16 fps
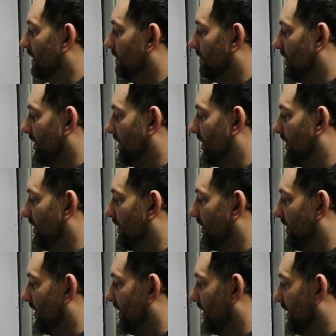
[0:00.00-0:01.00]
with
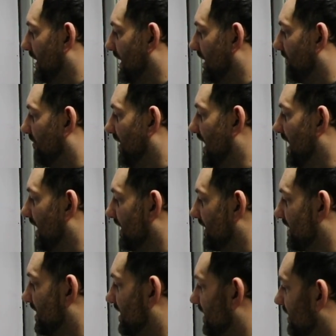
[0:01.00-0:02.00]
the
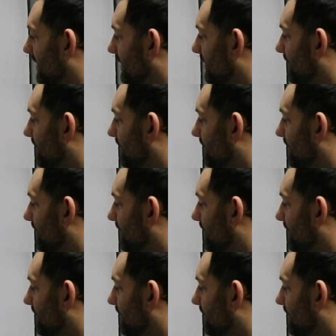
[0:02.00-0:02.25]
advance